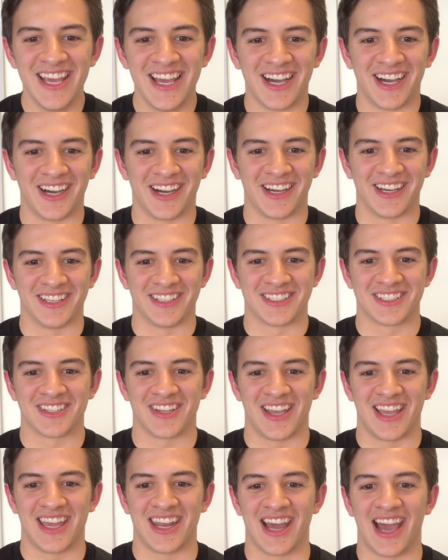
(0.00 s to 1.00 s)

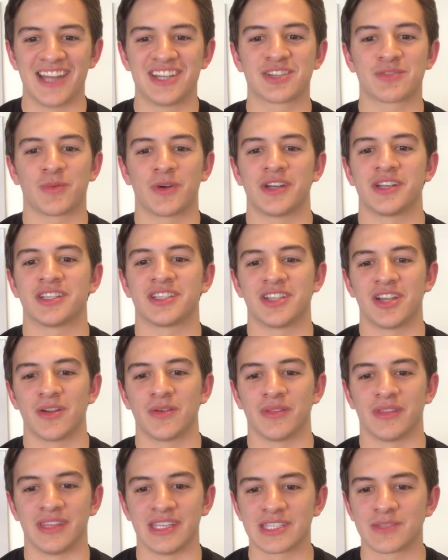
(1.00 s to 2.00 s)
and I just wanted to
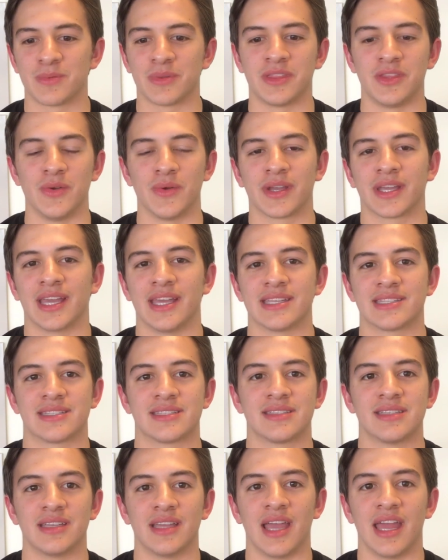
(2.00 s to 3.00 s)
share this with you in
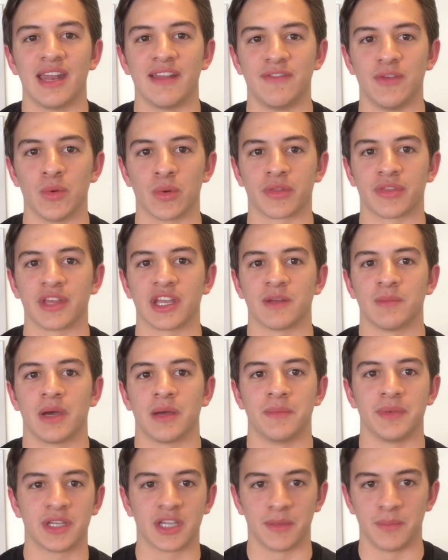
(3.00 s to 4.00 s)
case any of you were thinking
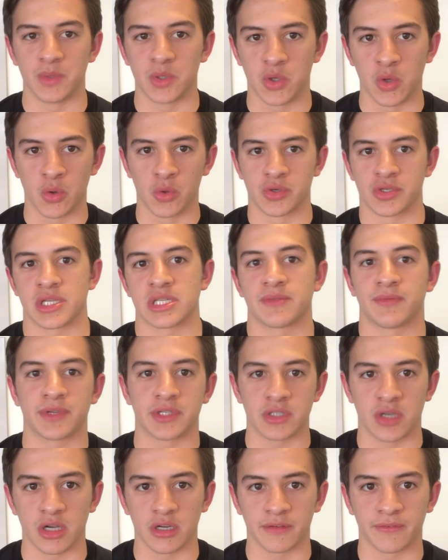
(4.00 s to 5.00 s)
about becoming Google Trusted
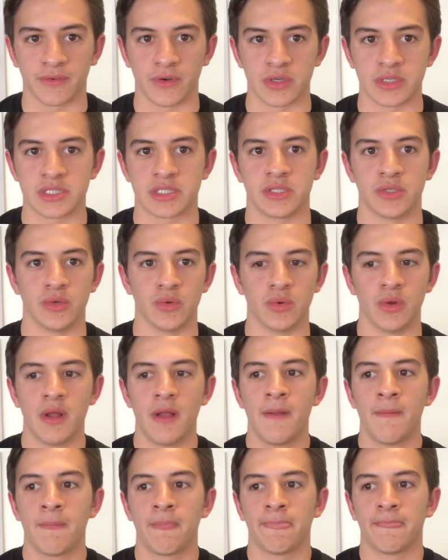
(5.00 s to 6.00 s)
Photographers to
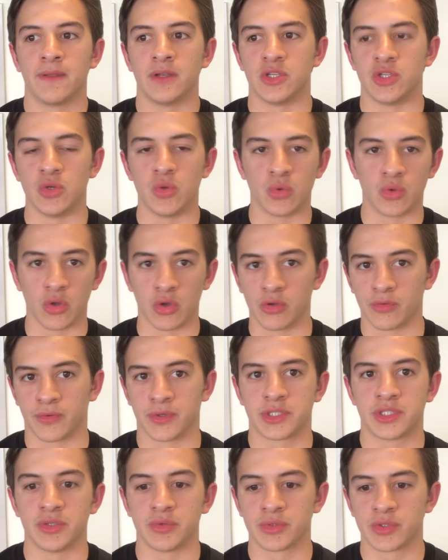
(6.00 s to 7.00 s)
do Google
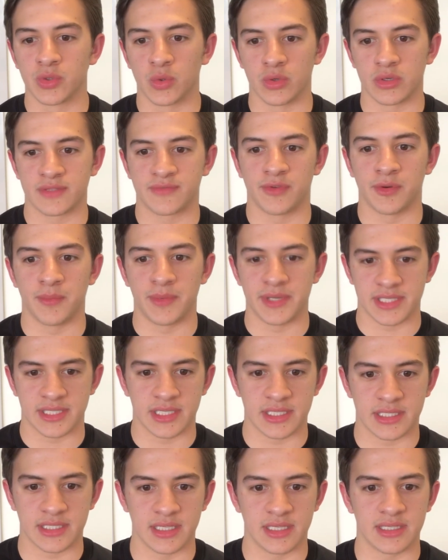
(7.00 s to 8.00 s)
Virtual Tours for
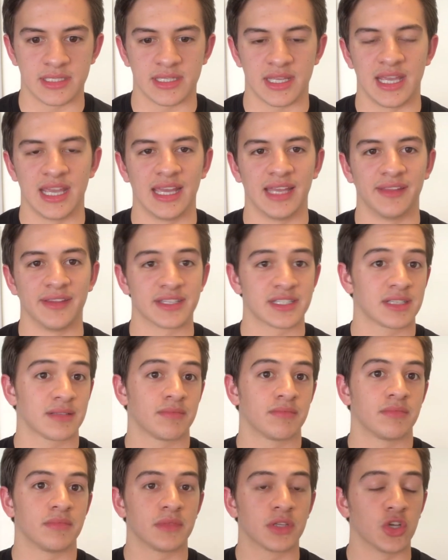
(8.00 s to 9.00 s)
businesses, and this
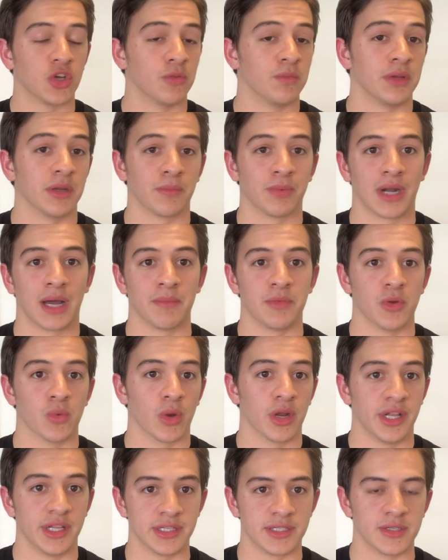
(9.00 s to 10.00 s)
could be a problem you
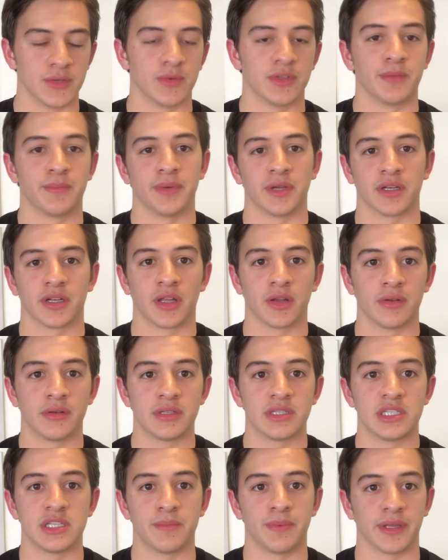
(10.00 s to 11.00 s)
run into depending
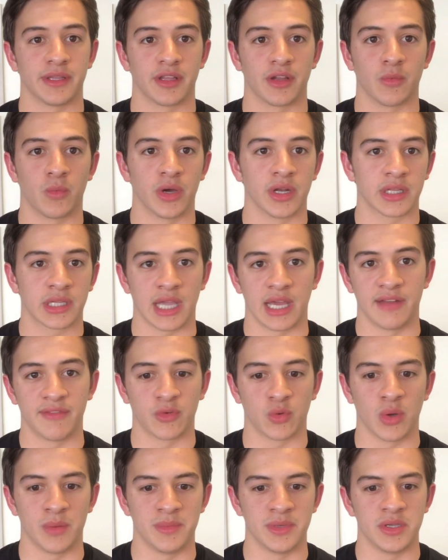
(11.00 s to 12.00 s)
on what kind of
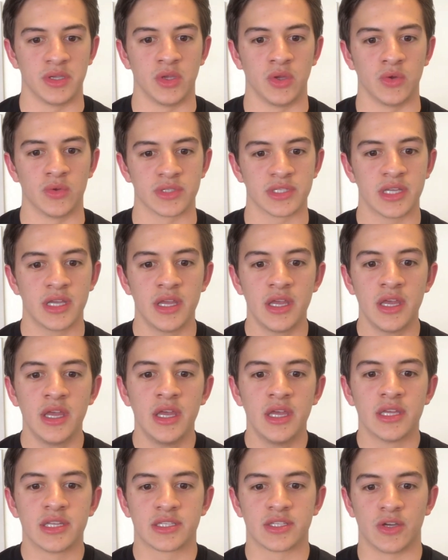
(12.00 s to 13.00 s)
equipment you use.
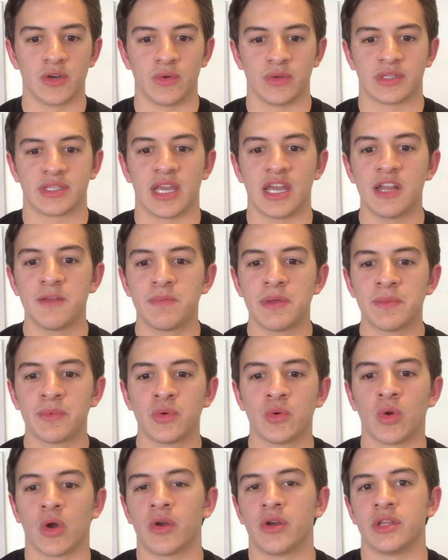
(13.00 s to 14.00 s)
So to any people
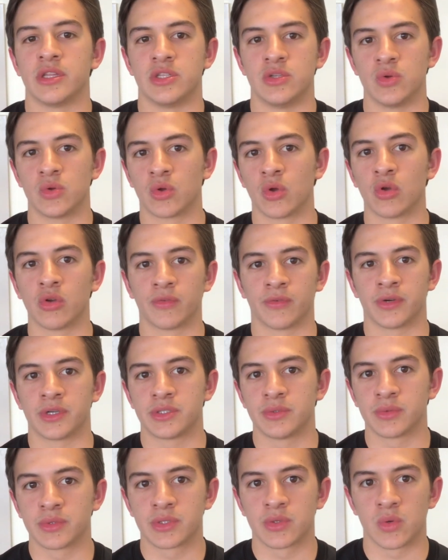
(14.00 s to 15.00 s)
who already do Google
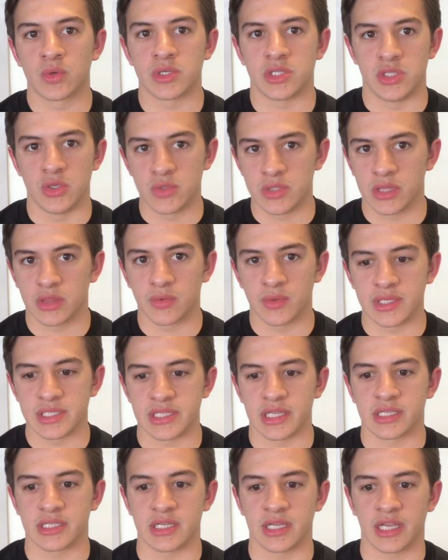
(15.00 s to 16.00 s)
Virtual Tours using
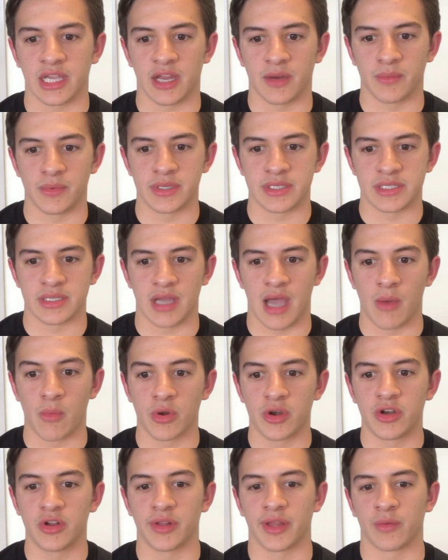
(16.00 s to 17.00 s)
360 cameras, I
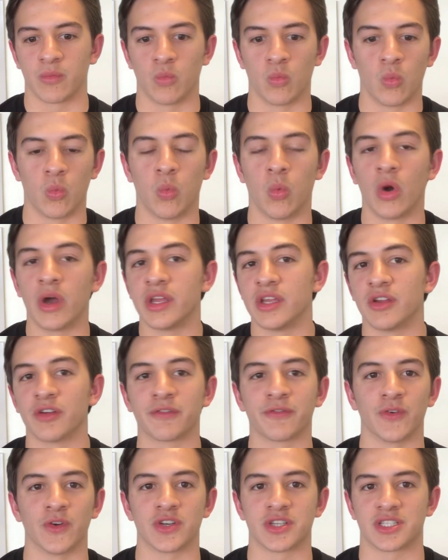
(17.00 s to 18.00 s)
want to know like what your
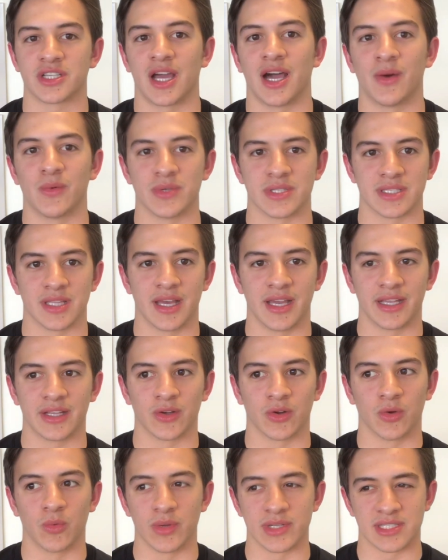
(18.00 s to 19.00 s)
first shot was
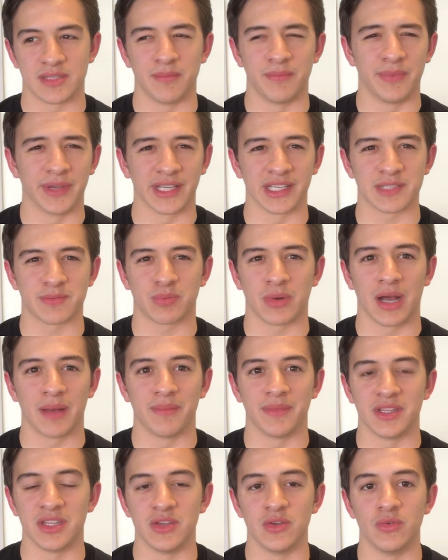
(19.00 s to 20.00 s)
like, or what's the biggest
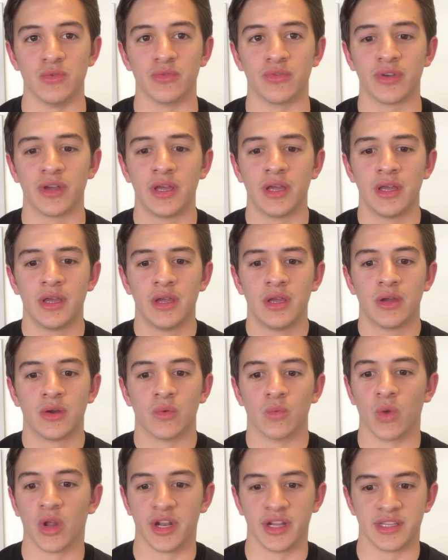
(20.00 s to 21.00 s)
problem that you've
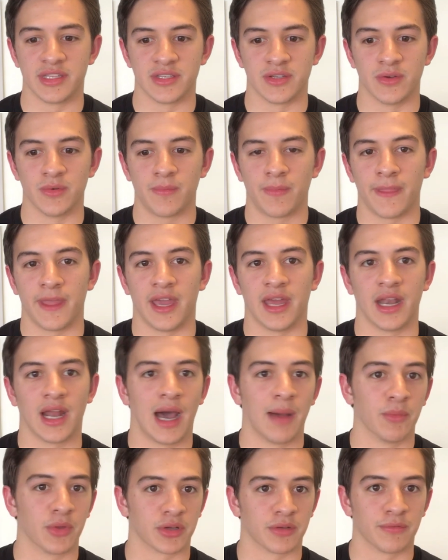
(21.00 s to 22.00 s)
run into. And
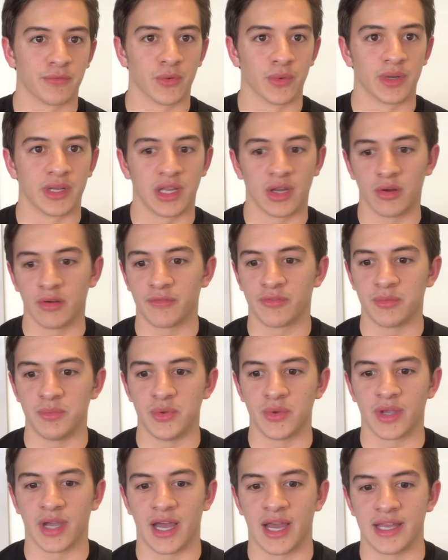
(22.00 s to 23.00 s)
I'm looking forward to hearing from
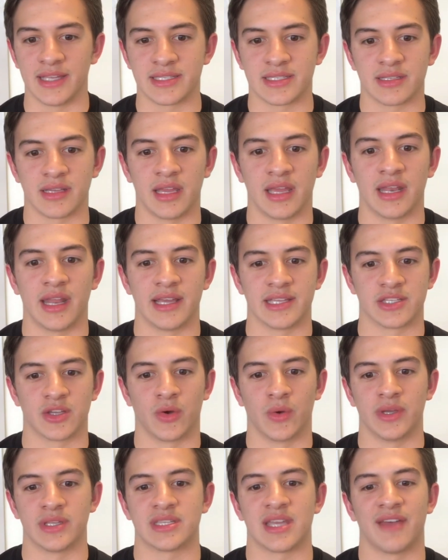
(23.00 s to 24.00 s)
you guys, and as
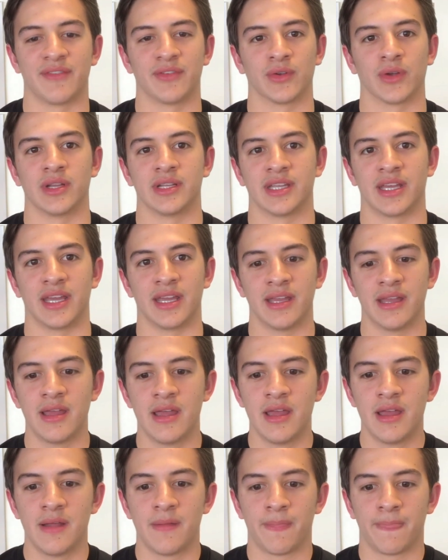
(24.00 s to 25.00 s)
always, have a great day.
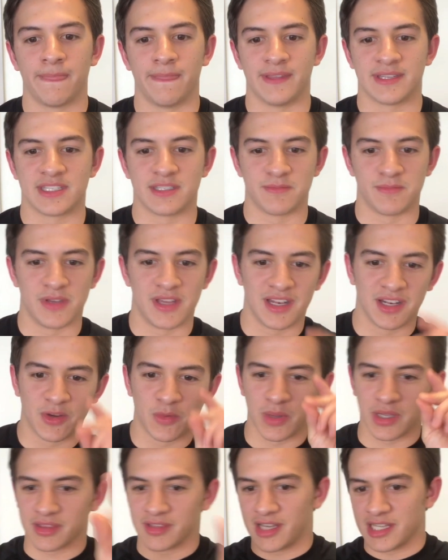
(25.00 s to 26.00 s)
This has been
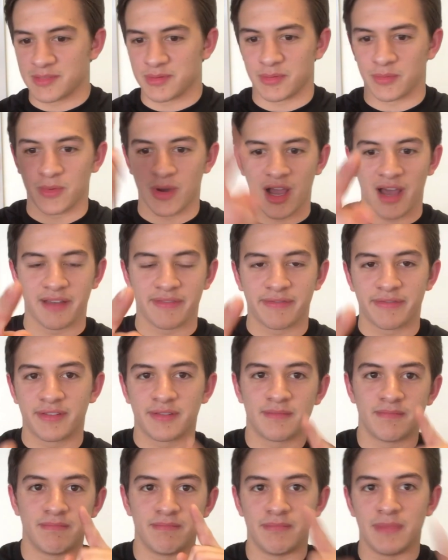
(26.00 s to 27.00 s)
Quick Thoughts with
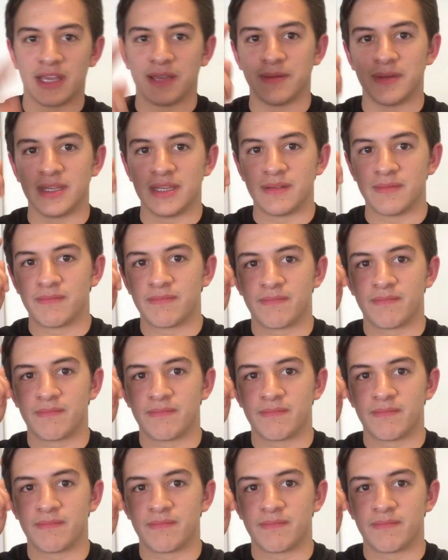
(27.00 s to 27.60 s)
Raf. Maybe